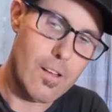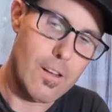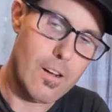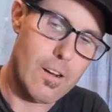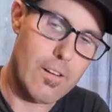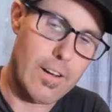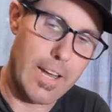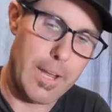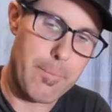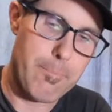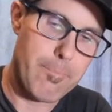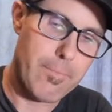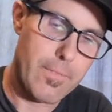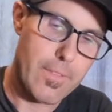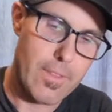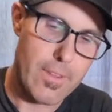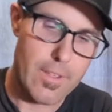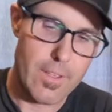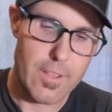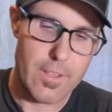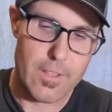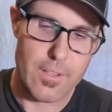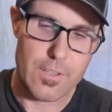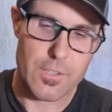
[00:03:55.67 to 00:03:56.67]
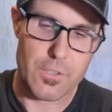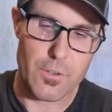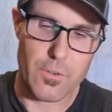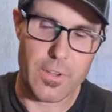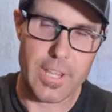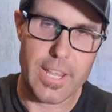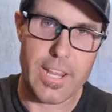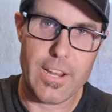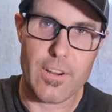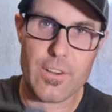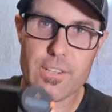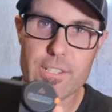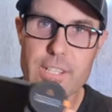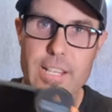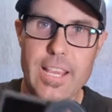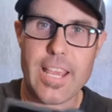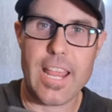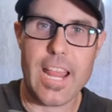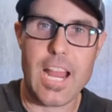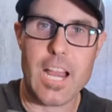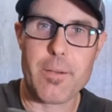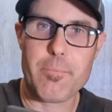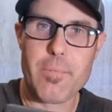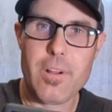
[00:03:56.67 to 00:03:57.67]
All right, so here's the
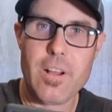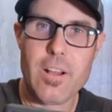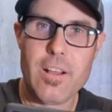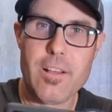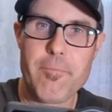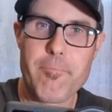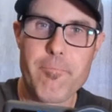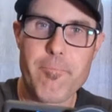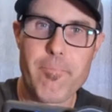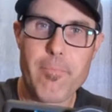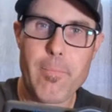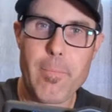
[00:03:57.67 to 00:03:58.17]
camera.